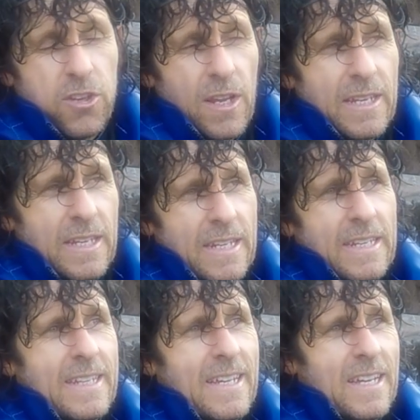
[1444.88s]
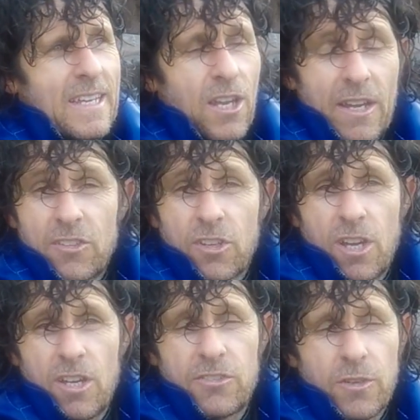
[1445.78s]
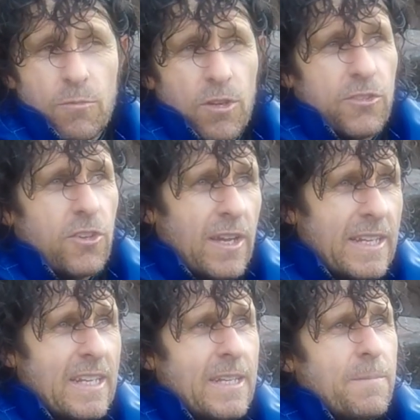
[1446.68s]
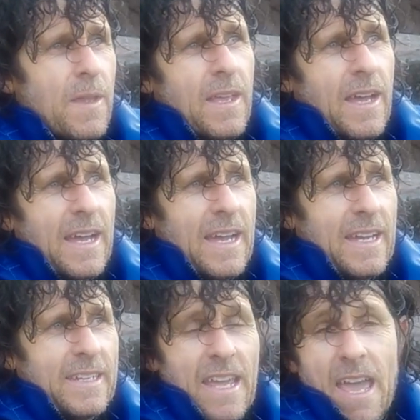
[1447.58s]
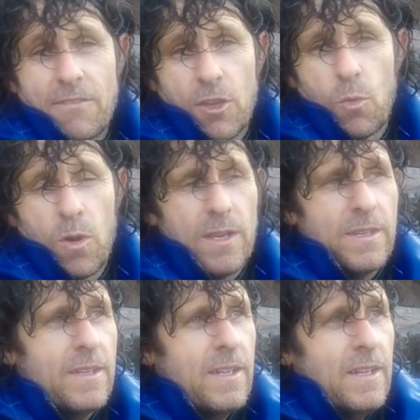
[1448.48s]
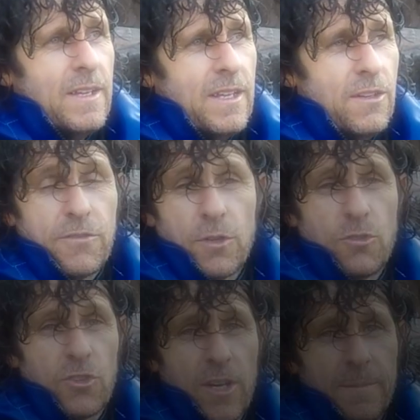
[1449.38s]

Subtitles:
slightly lighter casting rod slightly, and a heavier one in the future.